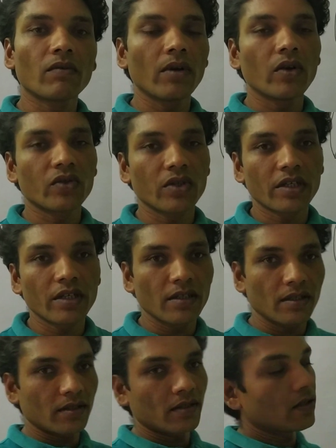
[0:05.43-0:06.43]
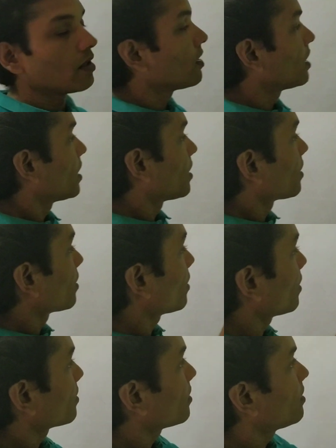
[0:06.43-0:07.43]
velocity.
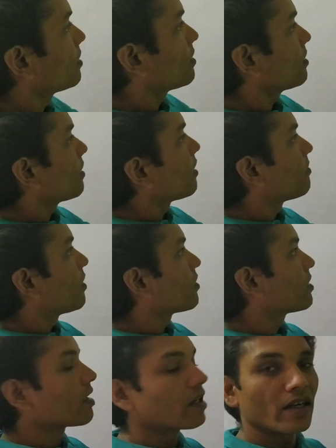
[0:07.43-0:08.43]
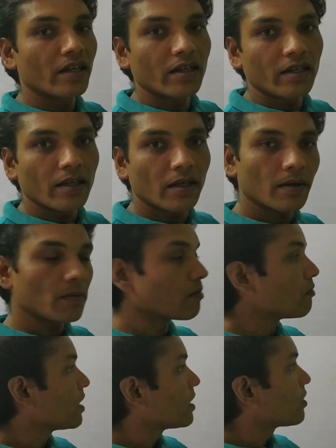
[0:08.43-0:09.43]
Consider about the conductor
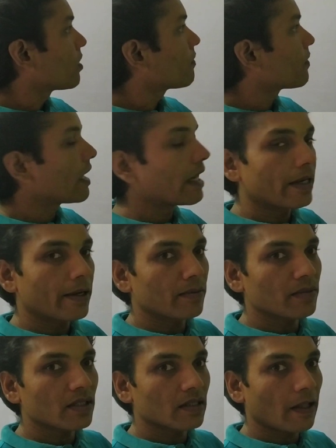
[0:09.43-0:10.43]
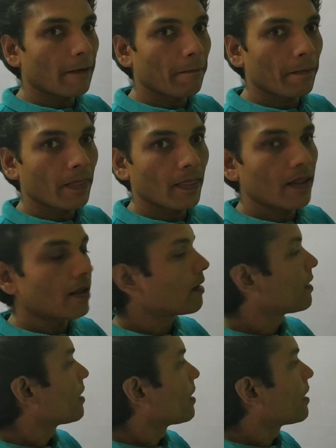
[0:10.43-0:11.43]
made of atoms.
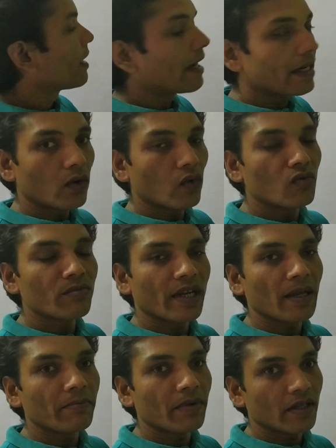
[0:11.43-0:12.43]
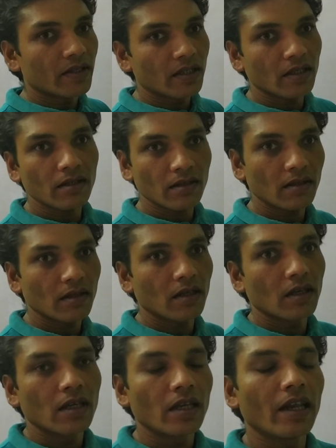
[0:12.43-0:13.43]
At room temperature,
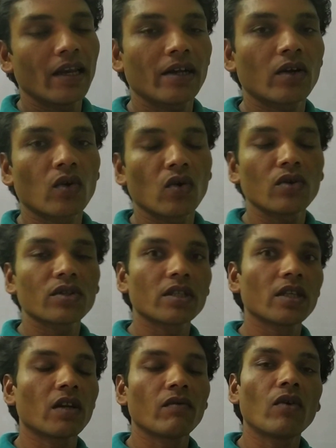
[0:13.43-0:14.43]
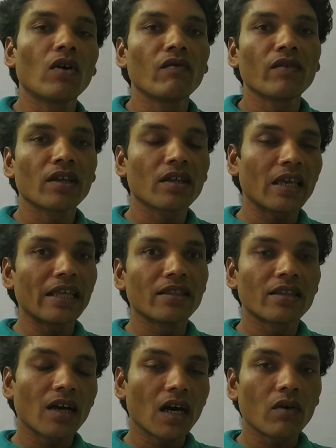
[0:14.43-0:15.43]
electrons revolving in
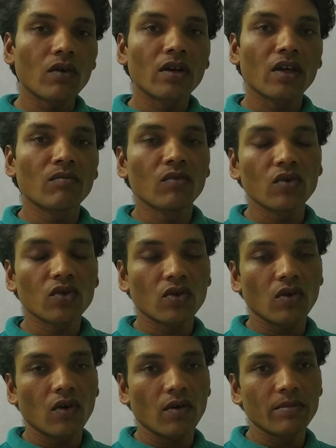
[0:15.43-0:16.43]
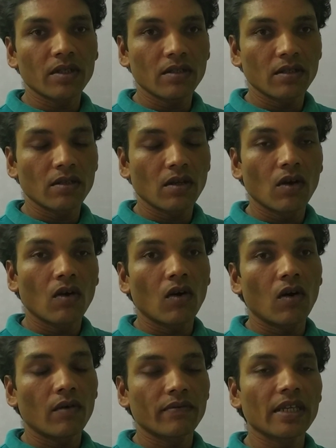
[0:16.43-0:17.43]
the outermost orbit
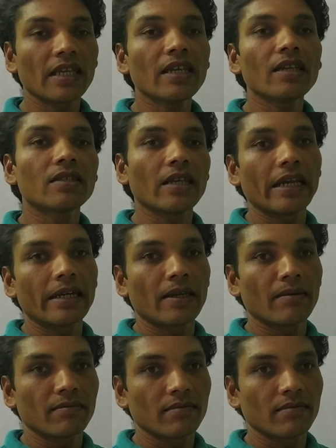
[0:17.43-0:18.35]
of each atom,